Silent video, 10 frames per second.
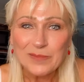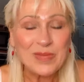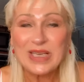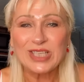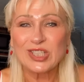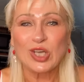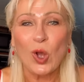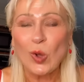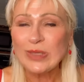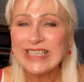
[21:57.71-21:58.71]
because the
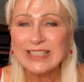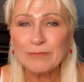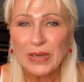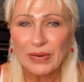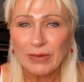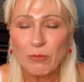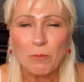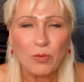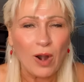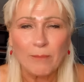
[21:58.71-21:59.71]
Holy Spirit will
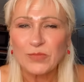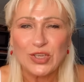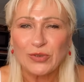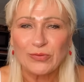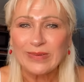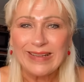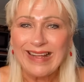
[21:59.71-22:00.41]
prompt you.